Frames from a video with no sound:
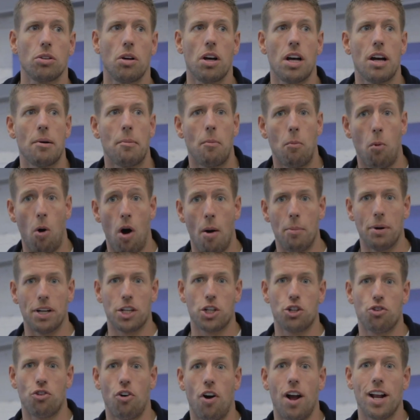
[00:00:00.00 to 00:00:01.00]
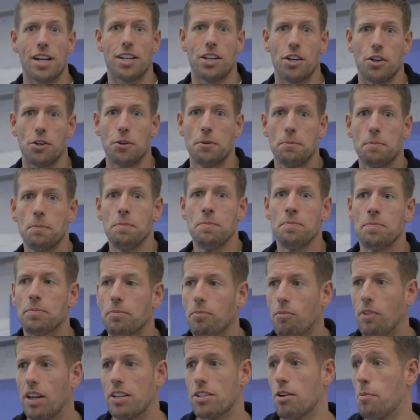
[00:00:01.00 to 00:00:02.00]
What I'm going to try and do
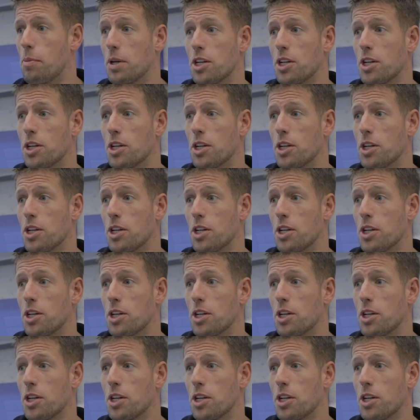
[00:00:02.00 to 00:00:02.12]
is I'm